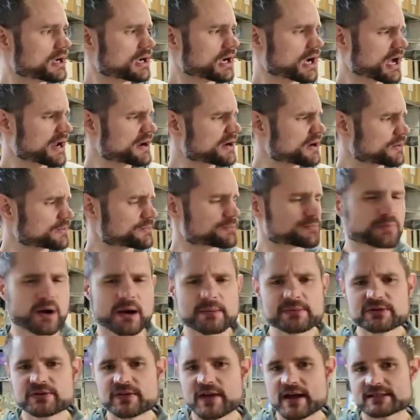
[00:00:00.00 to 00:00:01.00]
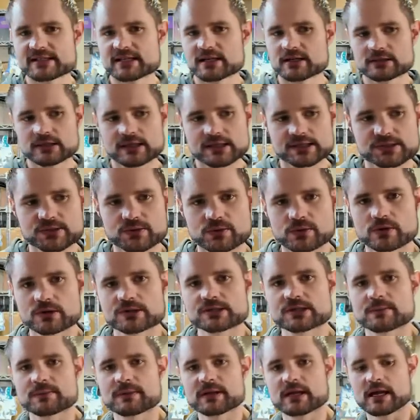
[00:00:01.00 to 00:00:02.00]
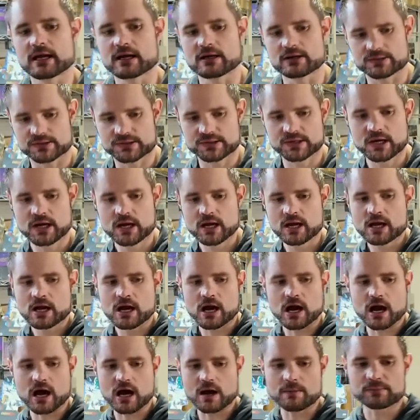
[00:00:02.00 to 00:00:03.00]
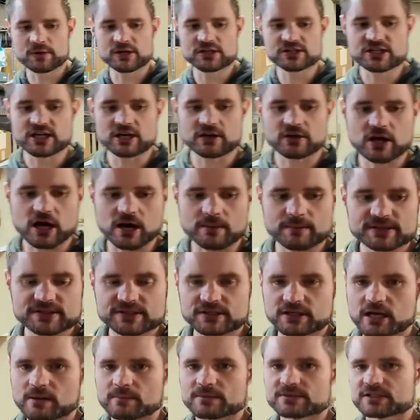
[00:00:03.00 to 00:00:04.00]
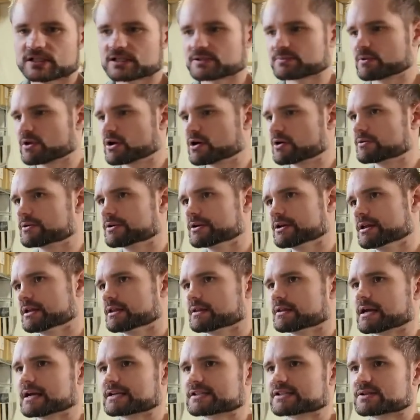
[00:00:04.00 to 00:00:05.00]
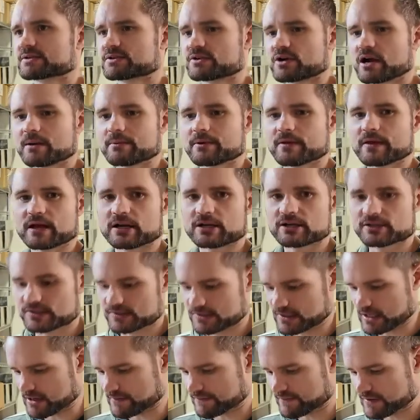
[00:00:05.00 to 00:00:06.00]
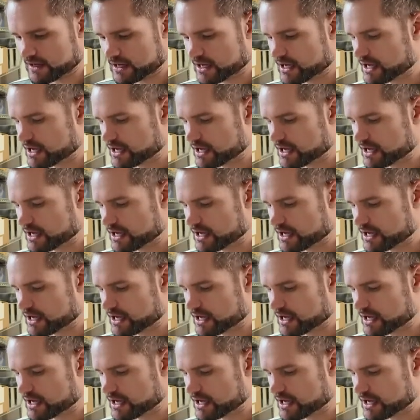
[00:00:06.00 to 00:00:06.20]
I don't know, probably do that tier list or something else. Appreciate all comments in the comment section below. Like, subscribe, all that good stuff.